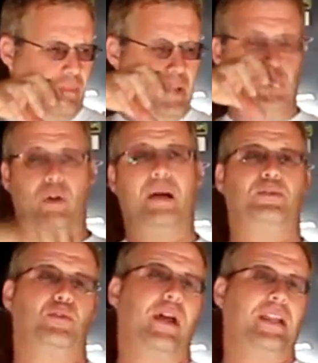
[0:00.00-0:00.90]
It
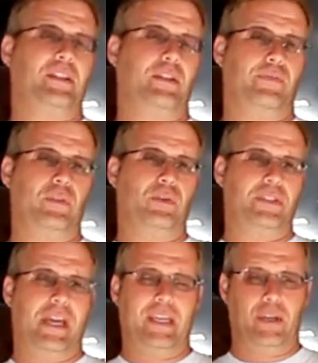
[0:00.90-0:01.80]
drops right into the fuel
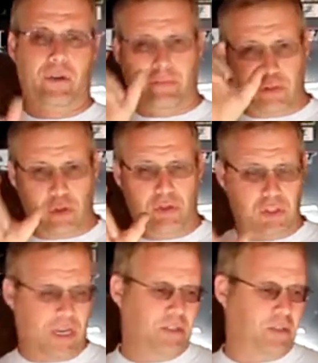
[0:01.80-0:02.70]
tank. You don't have to just
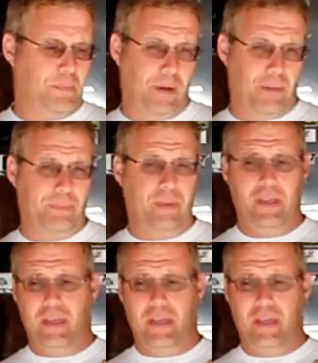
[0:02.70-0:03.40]
change the pump.